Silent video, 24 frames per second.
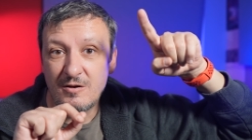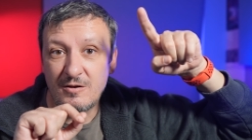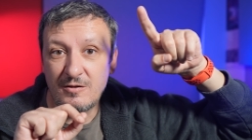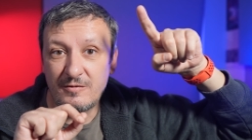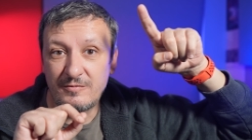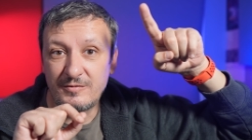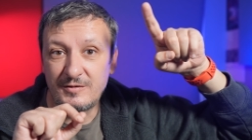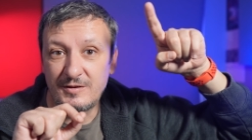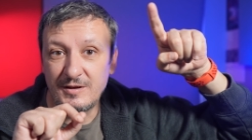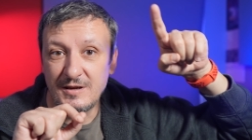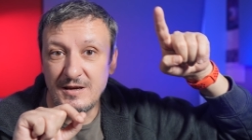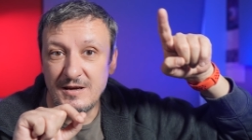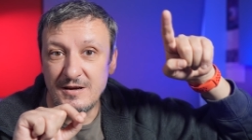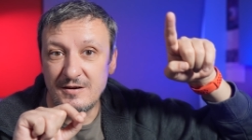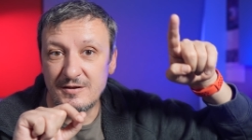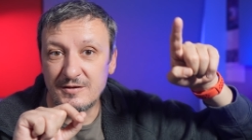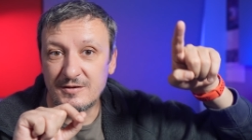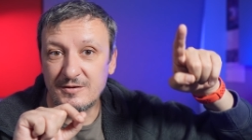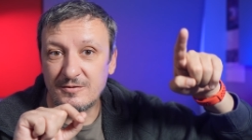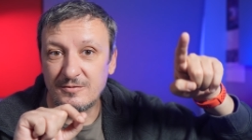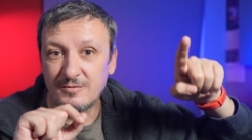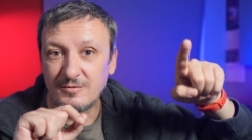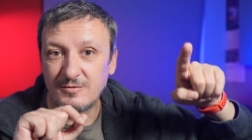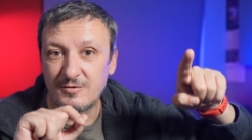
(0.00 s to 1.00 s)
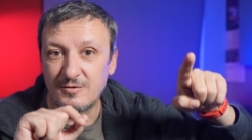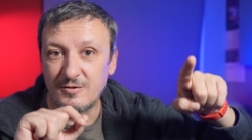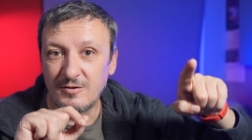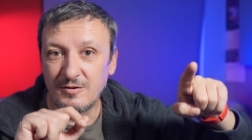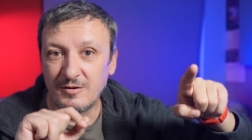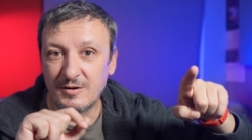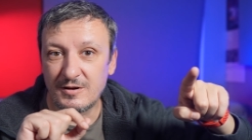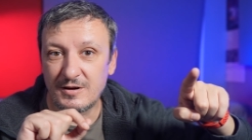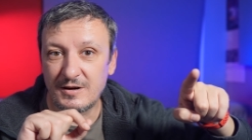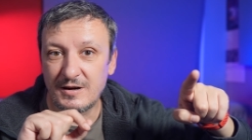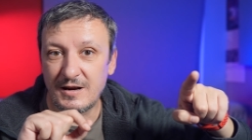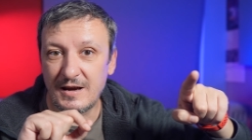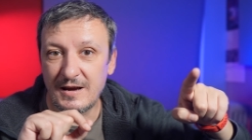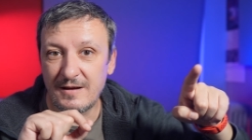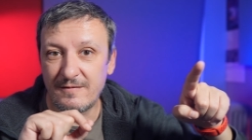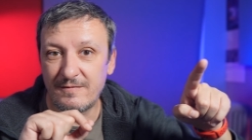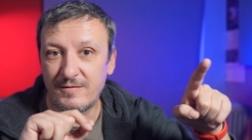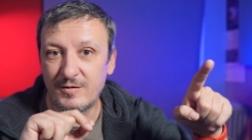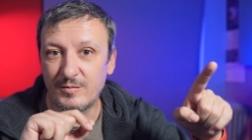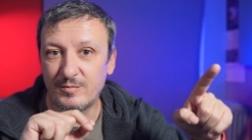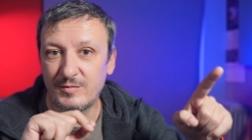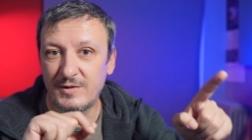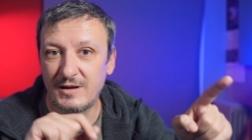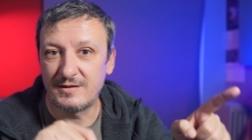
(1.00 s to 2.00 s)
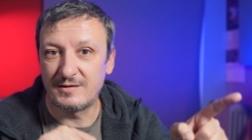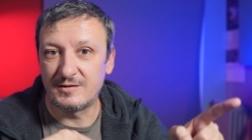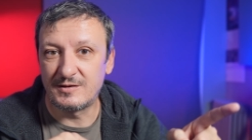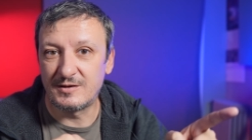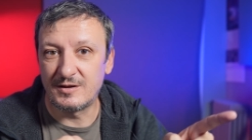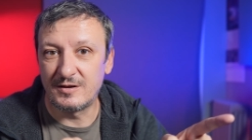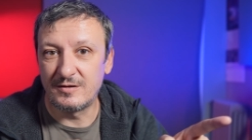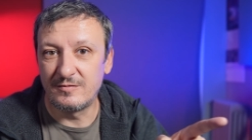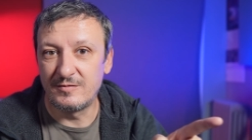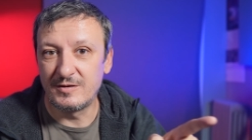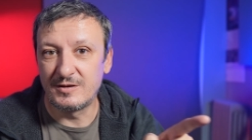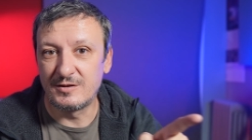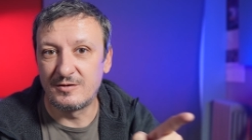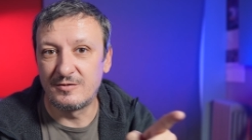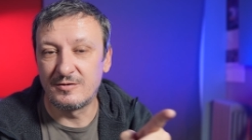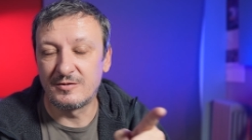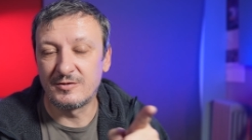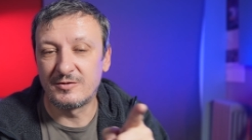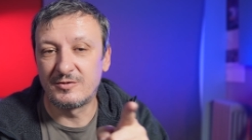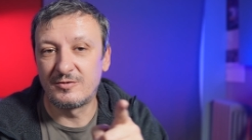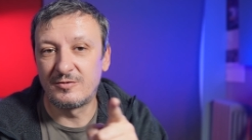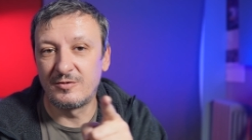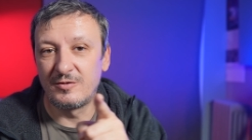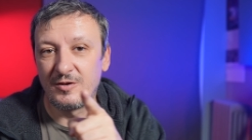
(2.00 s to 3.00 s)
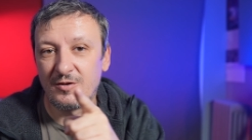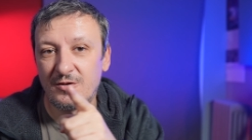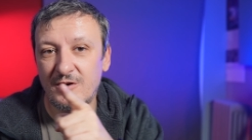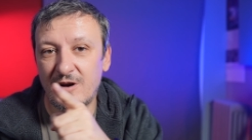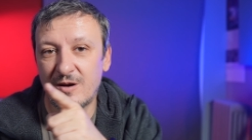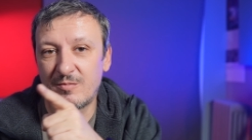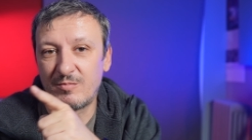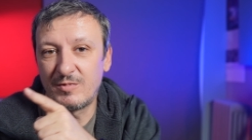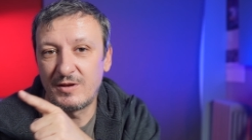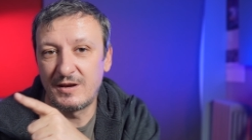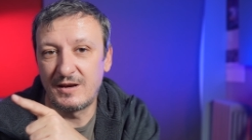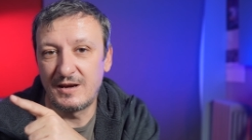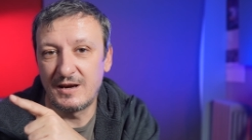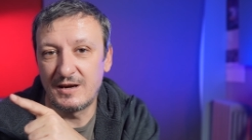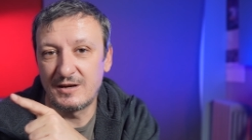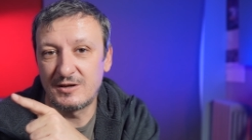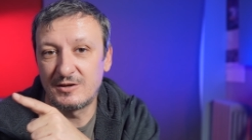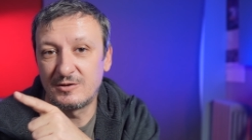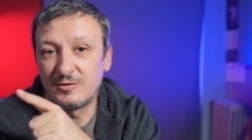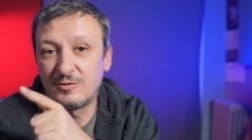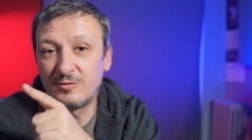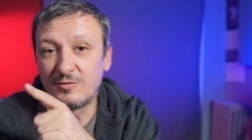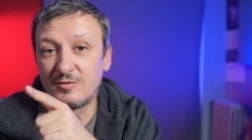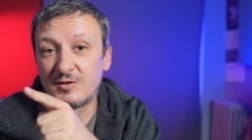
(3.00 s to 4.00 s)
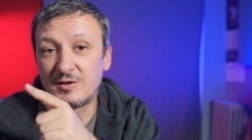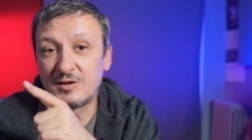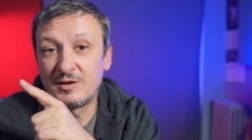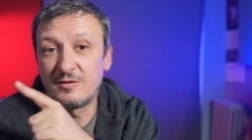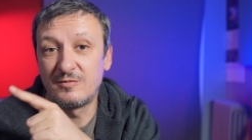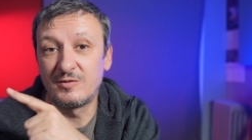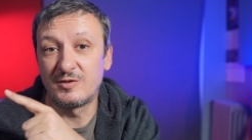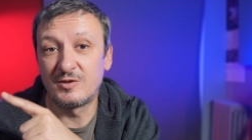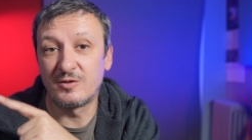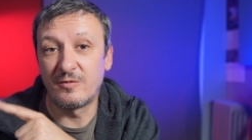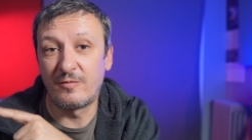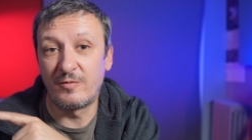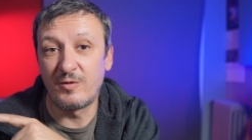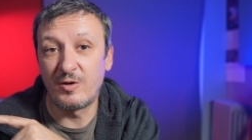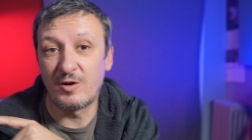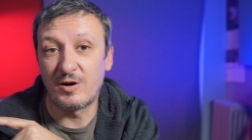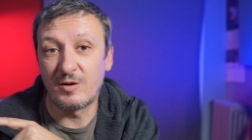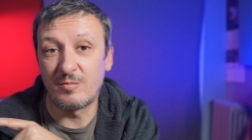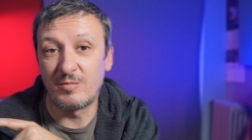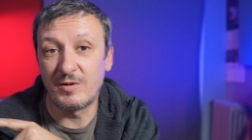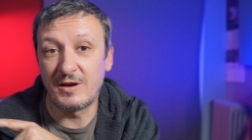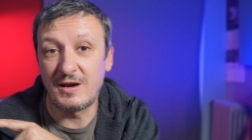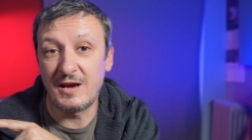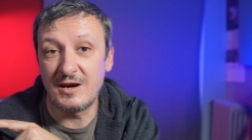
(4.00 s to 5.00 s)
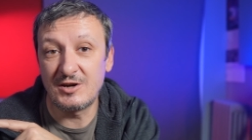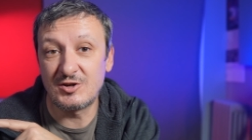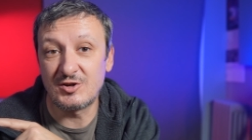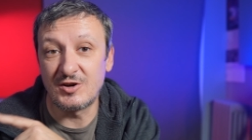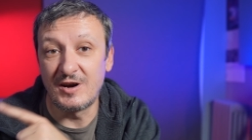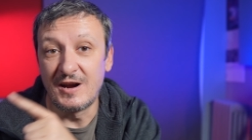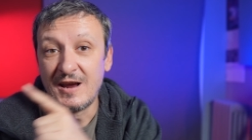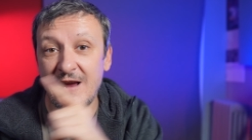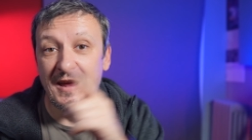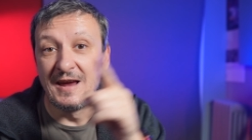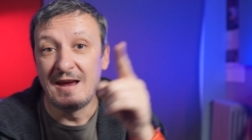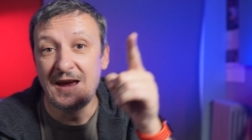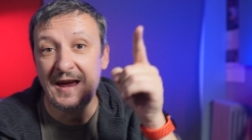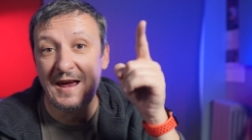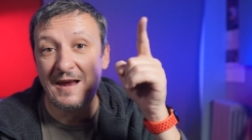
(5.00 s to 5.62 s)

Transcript: of the ingress controller and from that service goes to your application, to the service of your application.